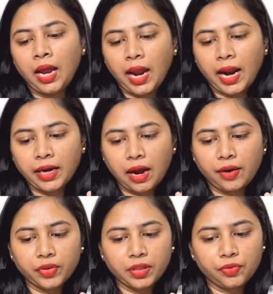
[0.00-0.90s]
And
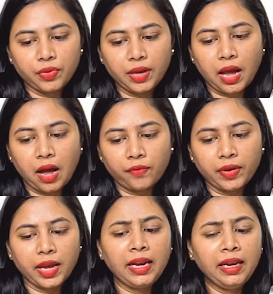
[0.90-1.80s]
after that we have
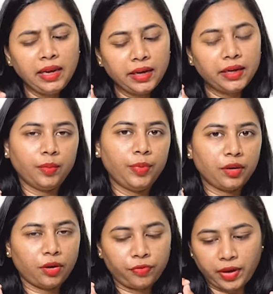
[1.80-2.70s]
a little bit
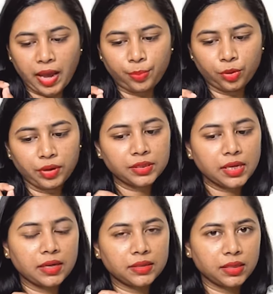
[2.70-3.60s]
of caprolic
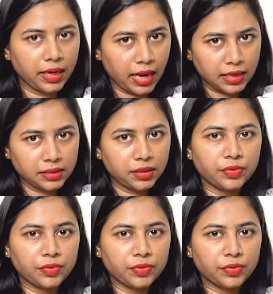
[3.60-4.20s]
salicylic acid,